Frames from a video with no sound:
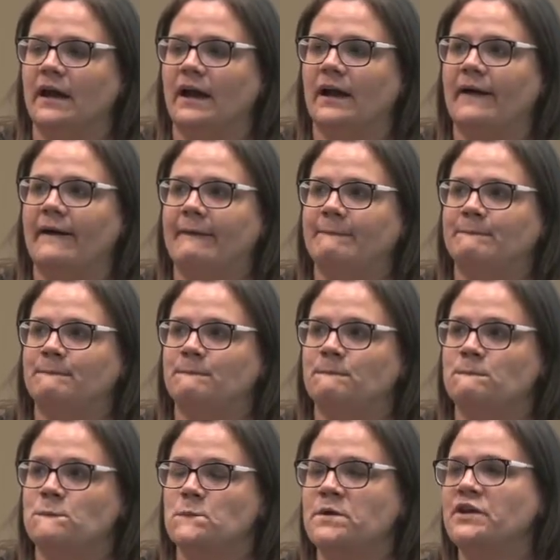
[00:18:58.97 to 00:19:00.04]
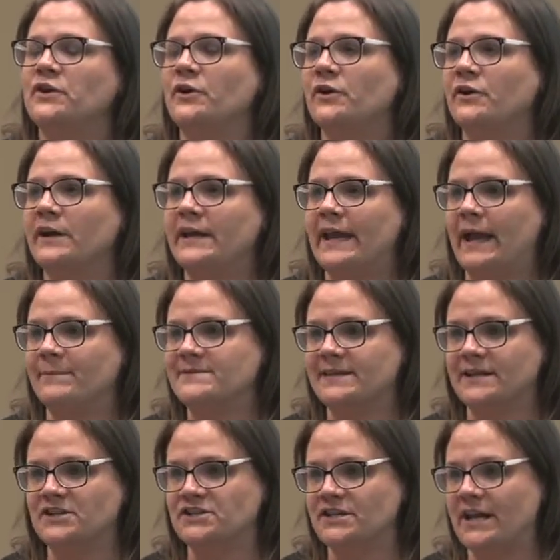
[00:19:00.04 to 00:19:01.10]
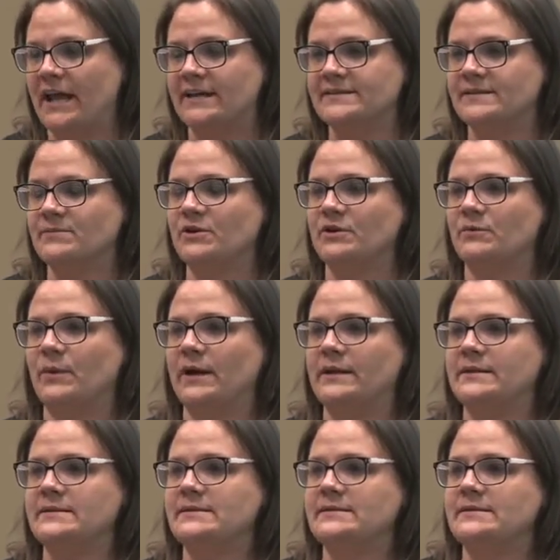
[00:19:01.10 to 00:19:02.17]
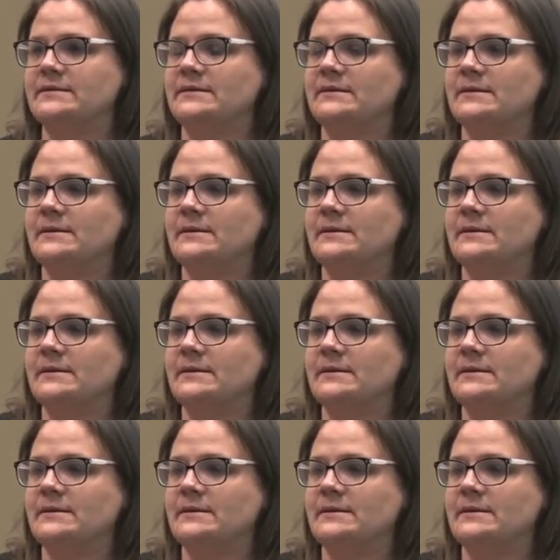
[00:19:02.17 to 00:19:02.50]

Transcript: Um, pure encapsulation has some good ones.